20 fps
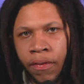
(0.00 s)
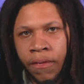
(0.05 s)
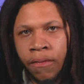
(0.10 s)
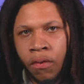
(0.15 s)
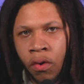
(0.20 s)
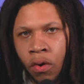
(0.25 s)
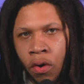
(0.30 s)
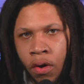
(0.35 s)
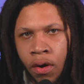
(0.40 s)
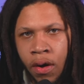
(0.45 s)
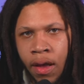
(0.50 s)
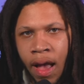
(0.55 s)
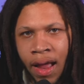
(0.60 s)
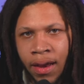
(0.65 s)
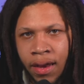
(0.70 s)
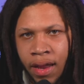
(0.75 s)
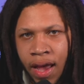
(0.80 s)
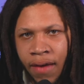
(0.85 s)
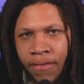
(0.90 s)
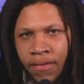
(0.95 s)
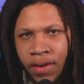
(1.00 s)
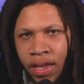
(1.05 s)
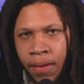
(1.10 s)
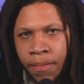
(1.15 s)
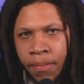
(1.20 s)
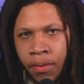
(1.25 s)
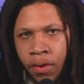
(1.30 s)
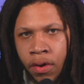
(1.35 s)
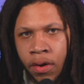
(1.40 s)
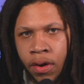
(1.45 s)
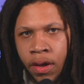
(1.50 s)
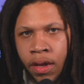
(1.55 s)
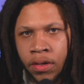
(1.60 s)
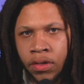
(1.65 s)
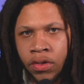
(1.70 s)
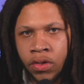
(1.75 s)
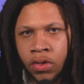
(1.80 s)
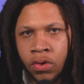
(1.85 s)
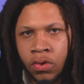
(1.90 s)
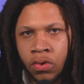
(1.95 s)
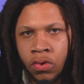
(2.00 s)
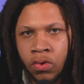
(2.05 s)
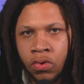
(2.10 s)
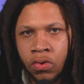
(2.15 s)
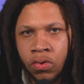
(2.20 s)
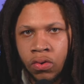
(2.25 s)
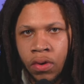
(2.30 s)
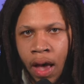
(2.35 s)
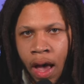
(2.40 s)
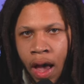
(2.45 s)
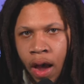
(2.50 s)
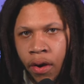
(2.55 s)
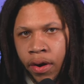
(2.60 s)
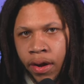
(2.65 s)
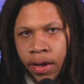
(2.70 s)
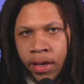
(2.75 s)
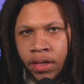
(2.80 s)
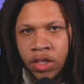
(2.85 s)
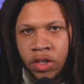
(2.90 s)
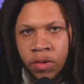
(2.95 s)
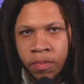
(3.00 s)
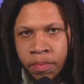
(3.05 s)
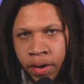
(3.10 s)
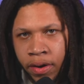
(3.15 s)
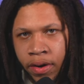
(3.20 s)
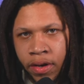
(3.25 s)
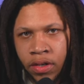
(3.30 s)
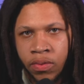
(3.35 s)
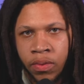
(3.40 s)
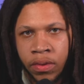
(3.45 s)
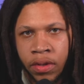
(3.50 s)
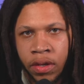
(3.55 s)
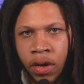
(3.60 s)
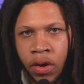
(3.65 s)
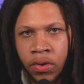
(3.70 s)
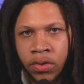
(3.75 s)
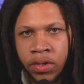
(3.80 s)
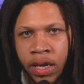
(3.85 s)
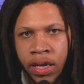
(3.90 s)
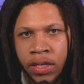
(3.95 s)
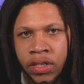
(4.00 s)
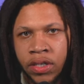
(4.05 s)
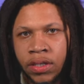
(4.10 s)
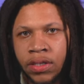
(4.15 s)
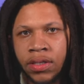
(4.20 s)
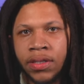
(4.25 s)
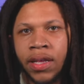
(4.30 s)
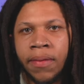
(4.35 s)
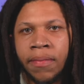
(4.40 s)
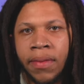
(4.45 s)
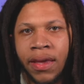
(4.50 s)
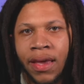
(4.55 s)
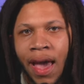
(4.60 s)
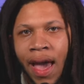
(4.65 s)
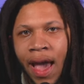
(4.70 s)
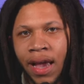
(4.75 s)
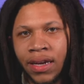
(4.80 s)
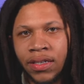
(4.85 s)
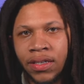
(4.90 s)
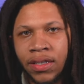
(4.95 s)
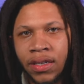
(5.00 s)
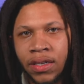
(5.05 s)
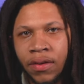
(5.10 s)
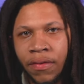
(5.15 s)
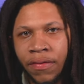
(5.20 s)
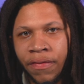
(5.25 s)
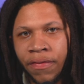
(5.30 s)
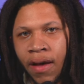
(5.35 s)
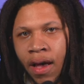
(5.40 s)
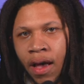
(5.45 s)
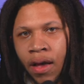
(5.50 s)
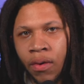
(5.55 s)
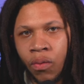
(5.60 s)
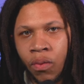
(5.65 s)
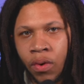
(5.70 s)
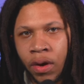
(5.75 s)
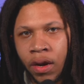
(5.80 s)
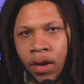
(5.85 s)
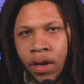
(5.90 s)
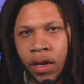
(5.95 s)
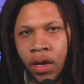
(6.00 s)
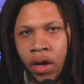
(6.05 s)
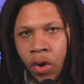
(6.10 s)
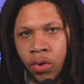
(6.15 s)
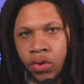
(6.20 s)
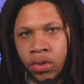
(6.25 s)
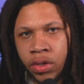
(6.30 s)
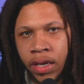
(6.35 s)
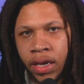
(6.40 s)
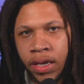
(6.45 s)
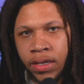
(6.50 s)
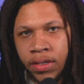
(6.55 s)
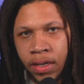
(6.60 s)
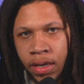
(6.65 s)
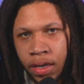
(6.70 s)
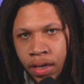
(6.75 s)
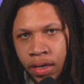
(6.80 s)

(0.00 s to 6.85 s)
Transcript: before I dive deeper into our experience with the ghost kitchen, let me actually define what a ghost kitchen